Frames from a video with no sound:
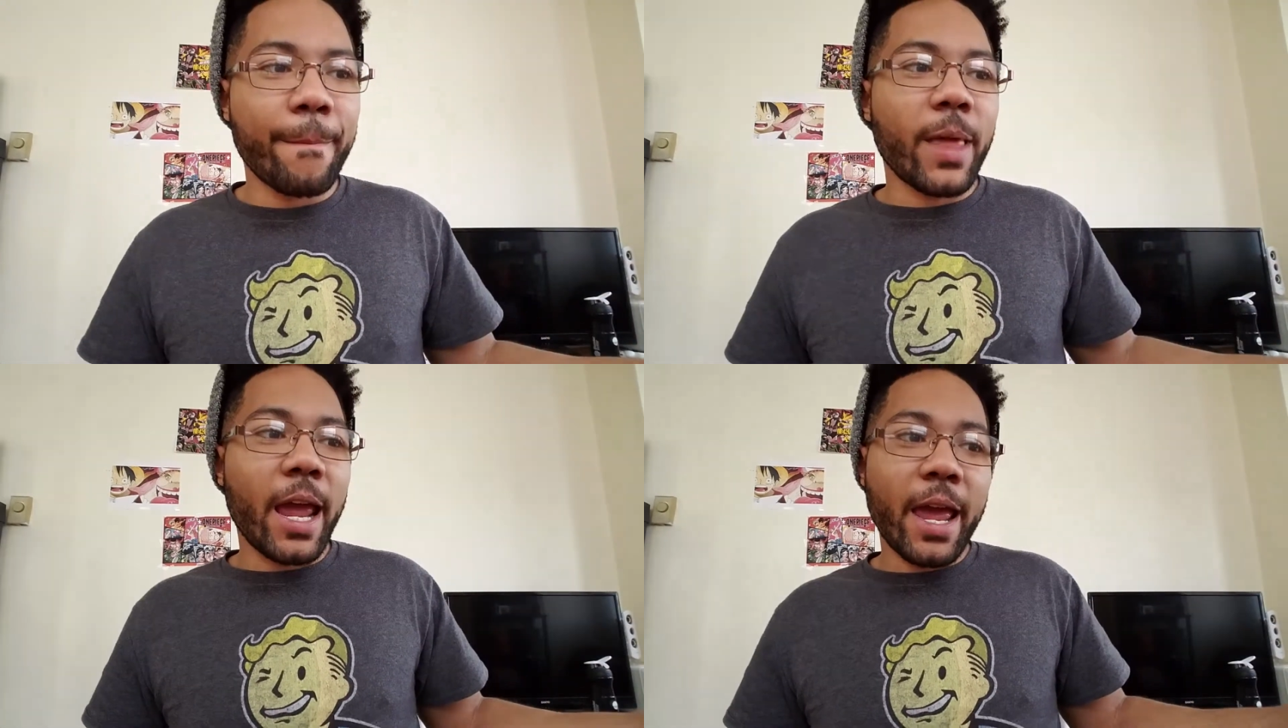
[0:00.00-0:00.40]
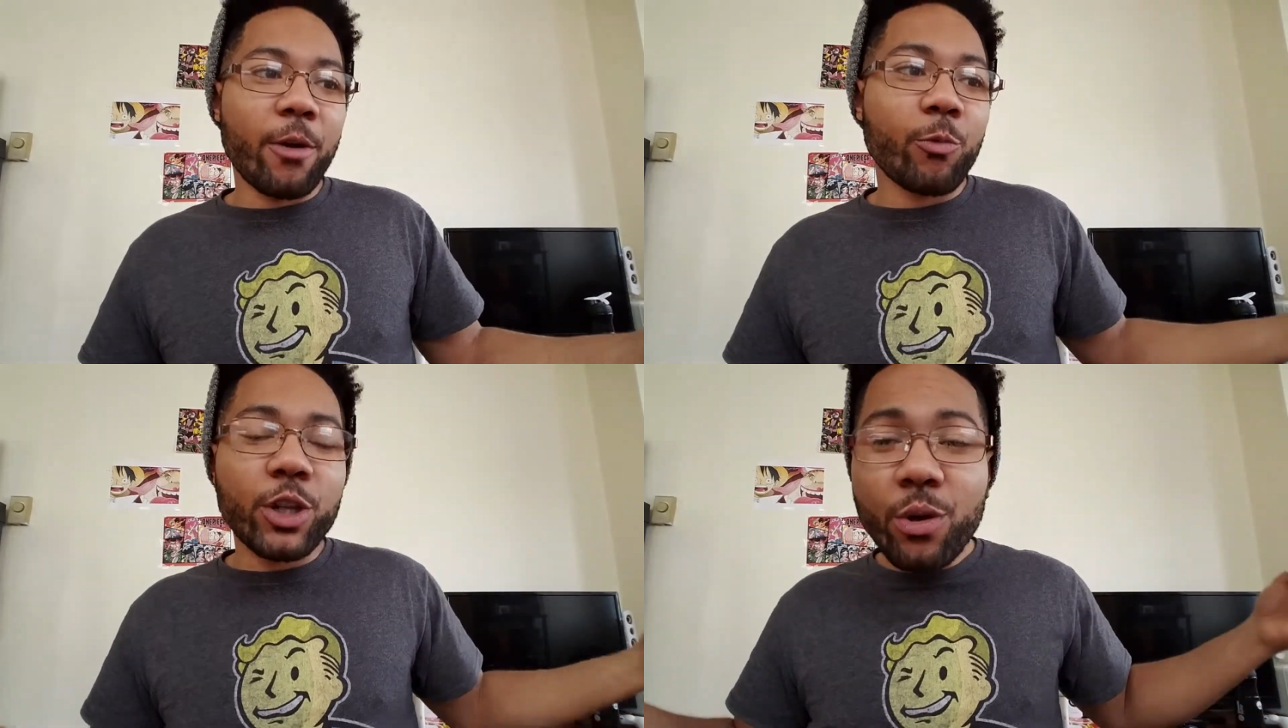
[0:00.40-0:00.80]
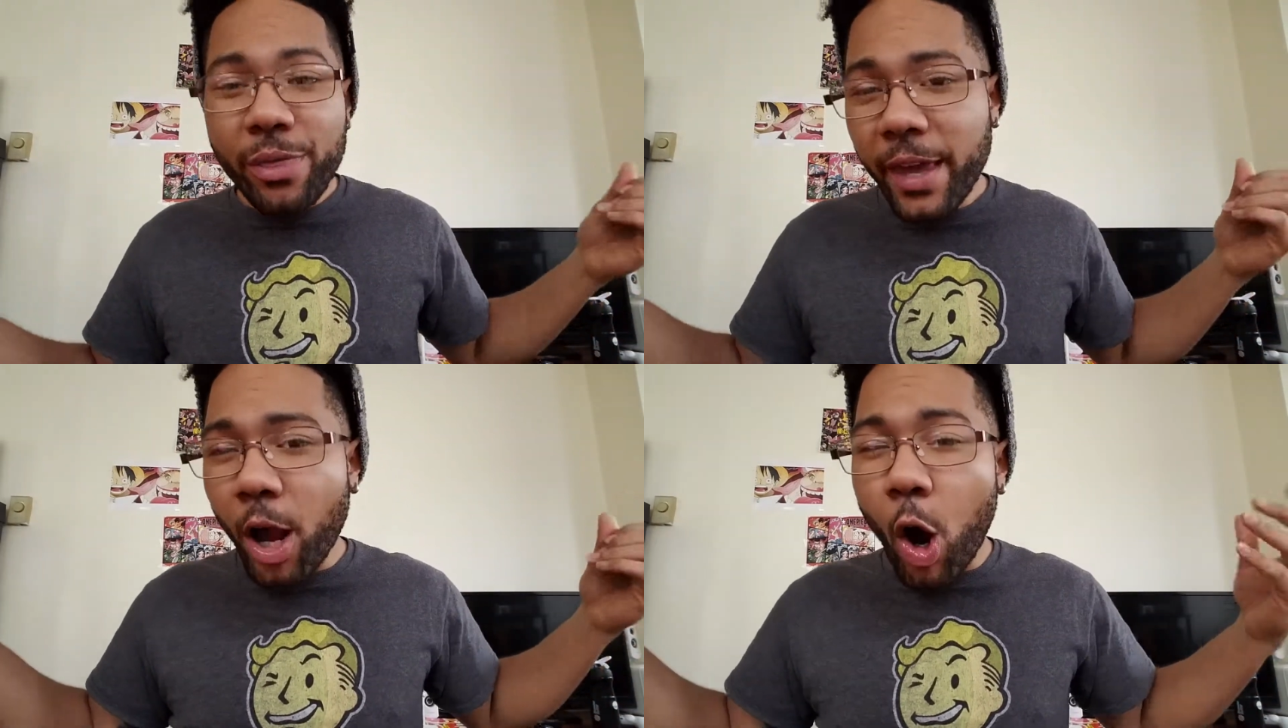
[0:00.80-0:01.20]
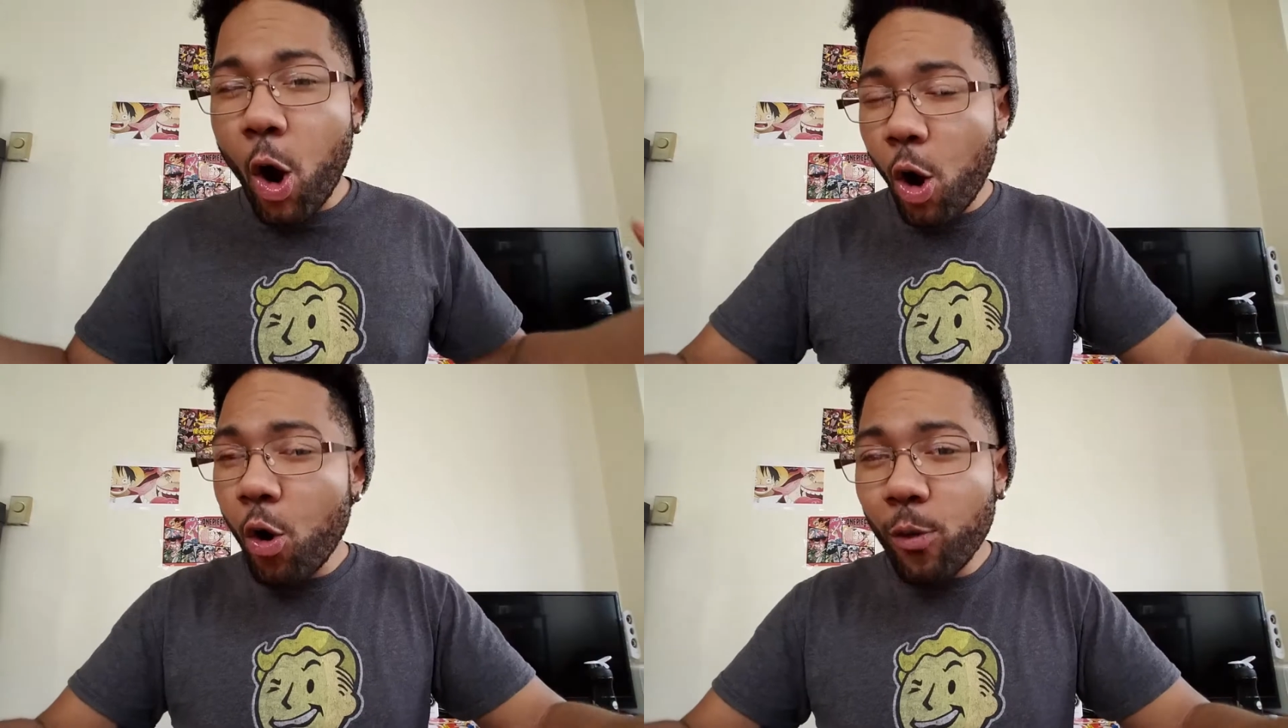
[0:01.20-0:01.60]
And when you think
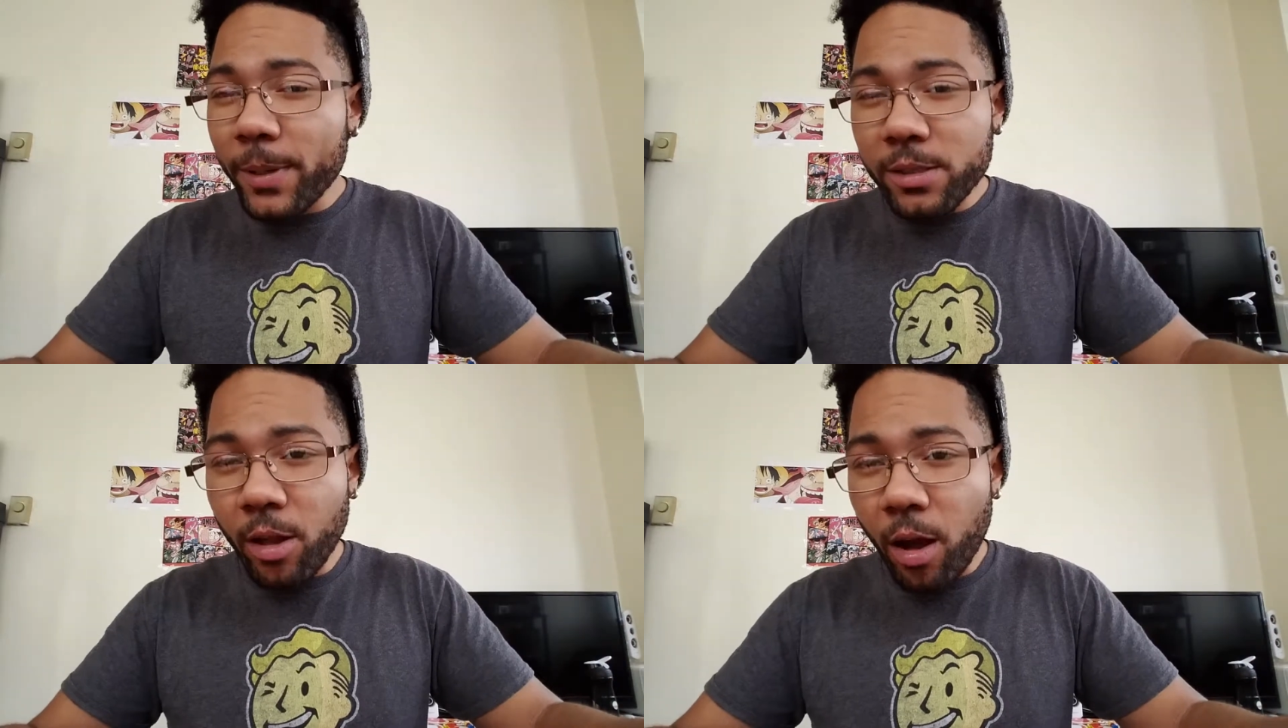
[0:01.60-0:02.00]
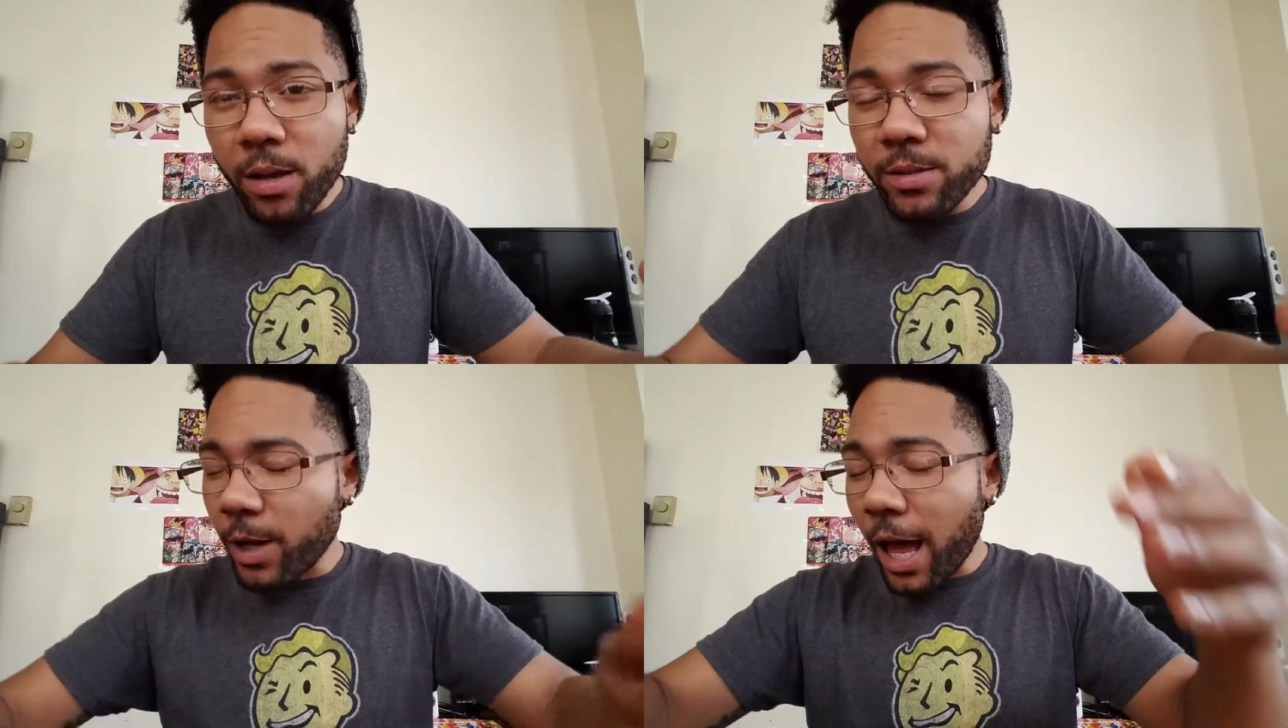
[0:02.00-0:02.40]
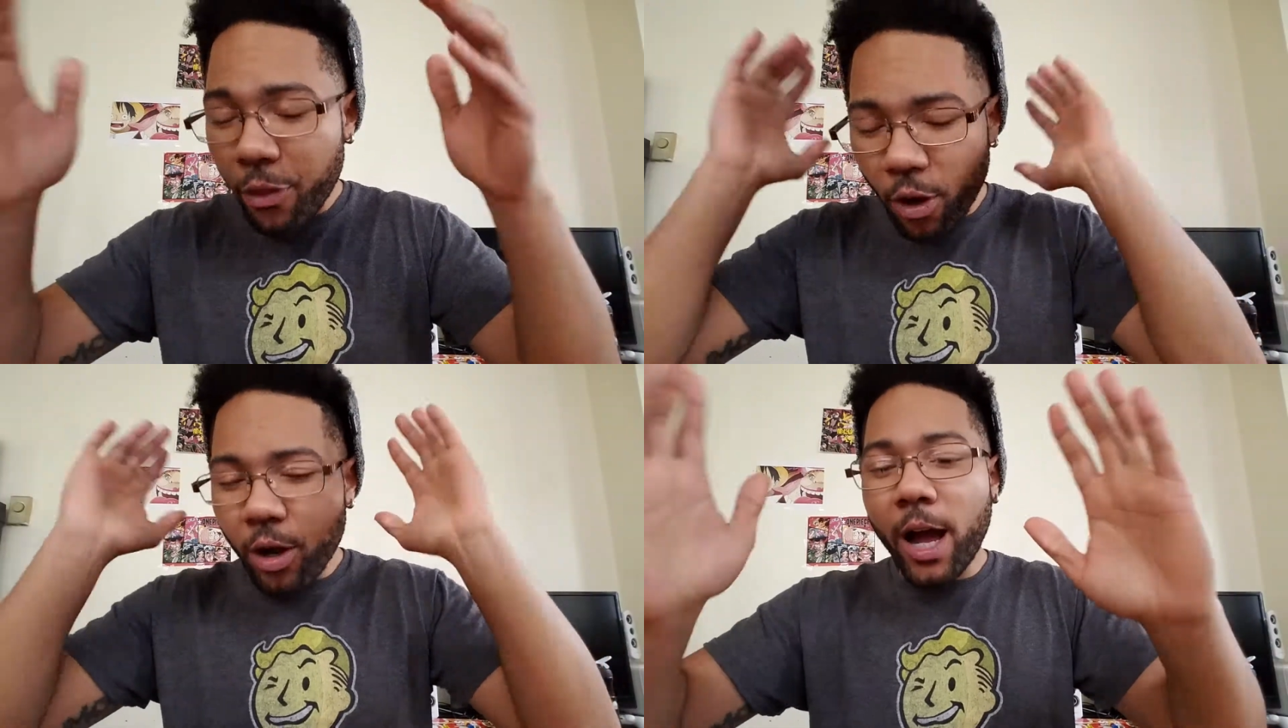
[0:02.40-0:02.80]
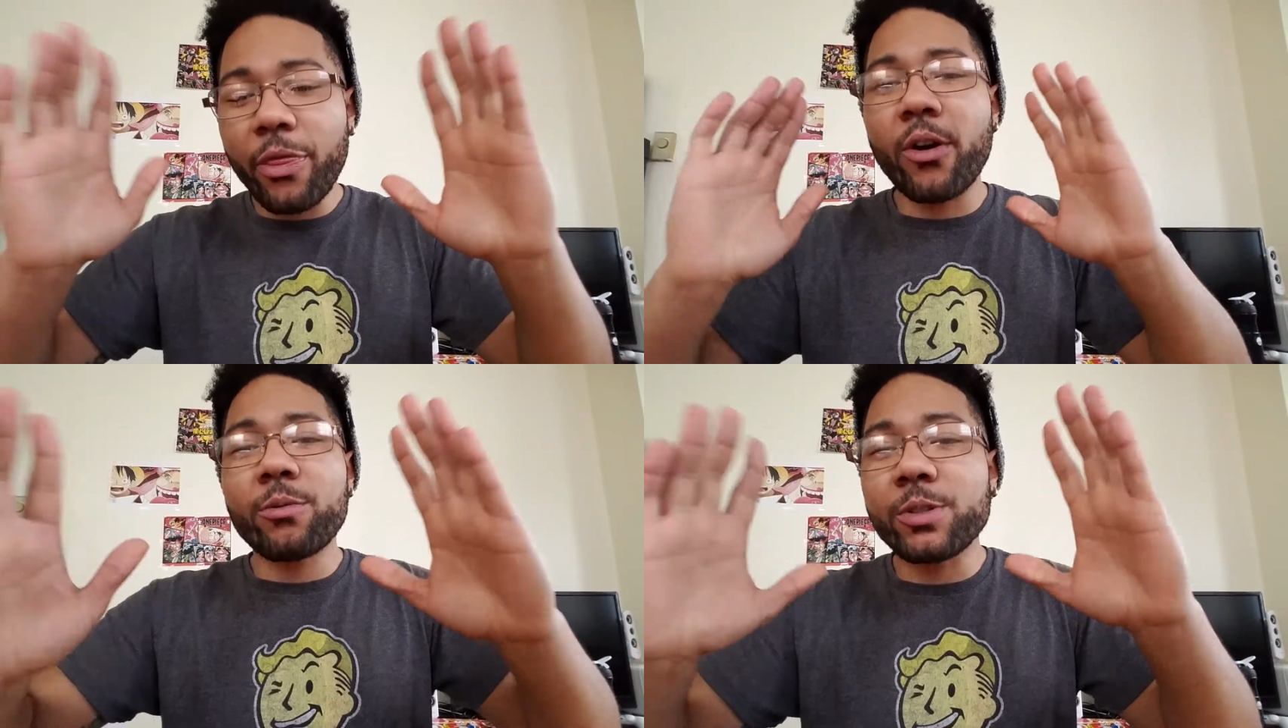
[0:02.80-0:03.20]
all hope is lost, I
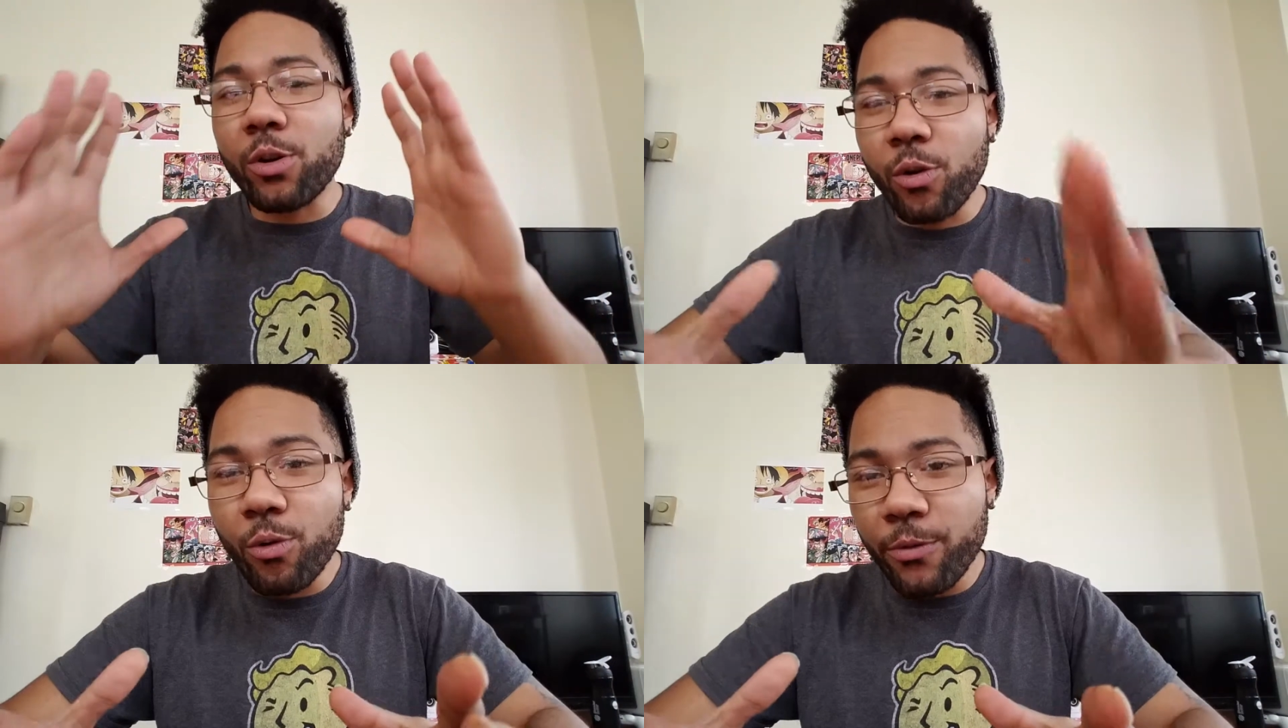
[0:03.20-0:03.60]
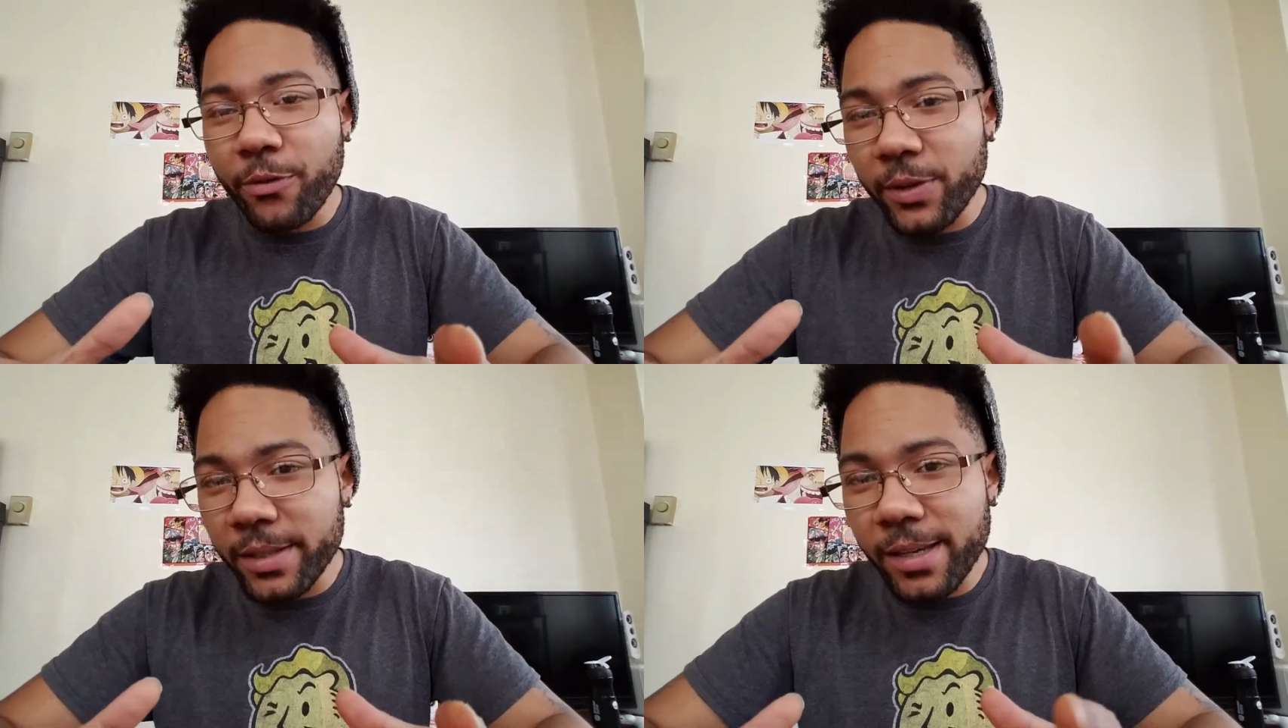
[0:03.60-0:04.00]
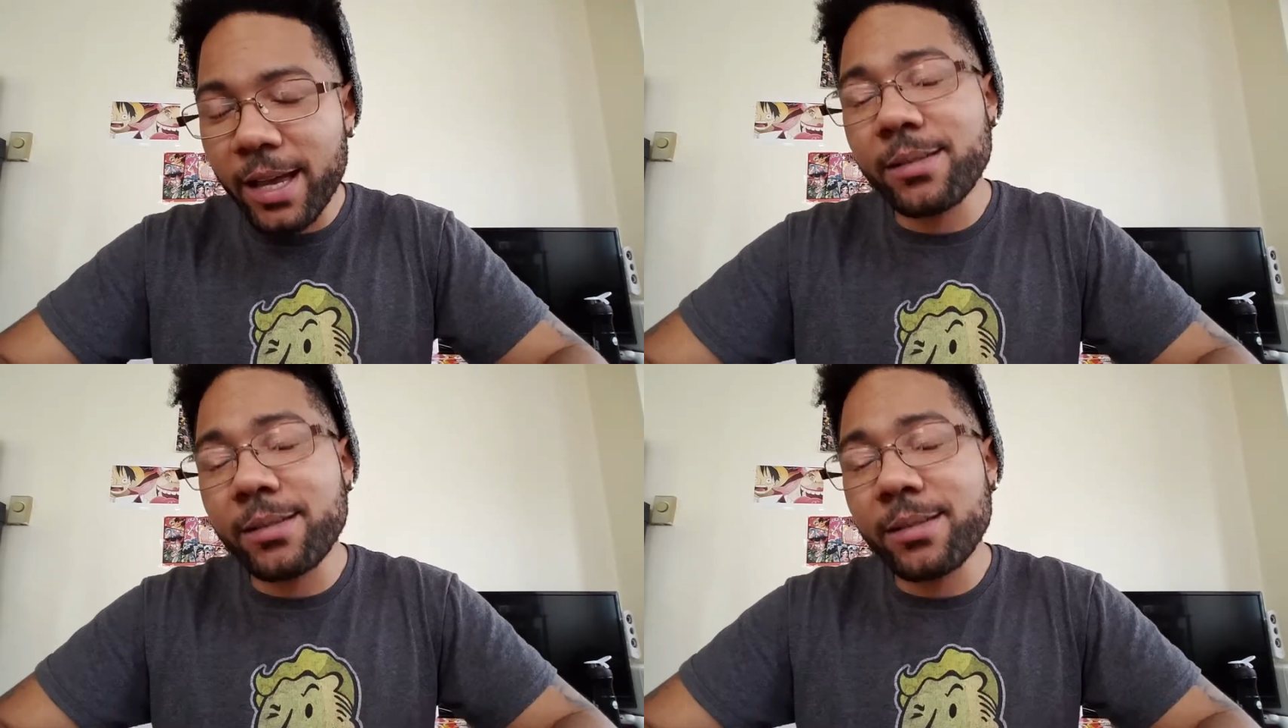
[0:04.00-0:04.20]
thought it was over for these guys.